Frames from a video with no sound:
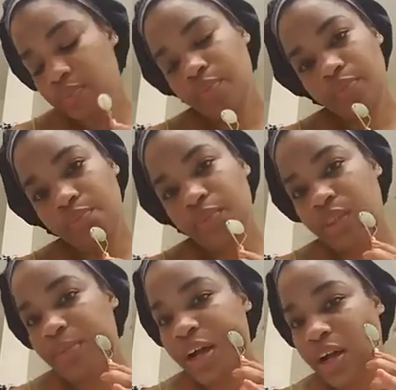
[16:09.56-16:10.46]
The
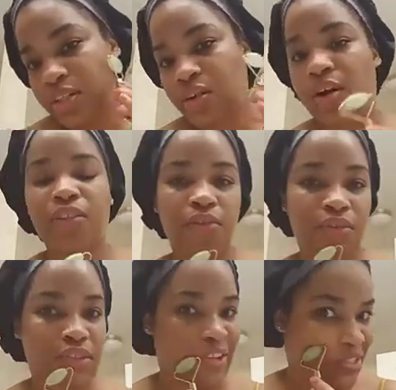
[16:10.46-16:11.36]
box also
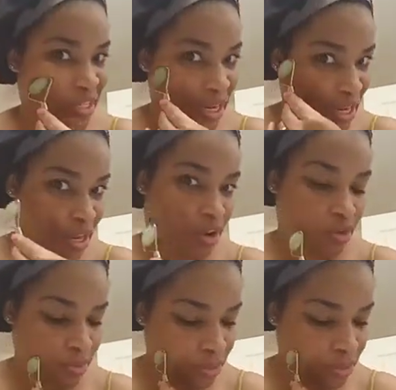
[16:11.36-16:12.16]
says that it helps.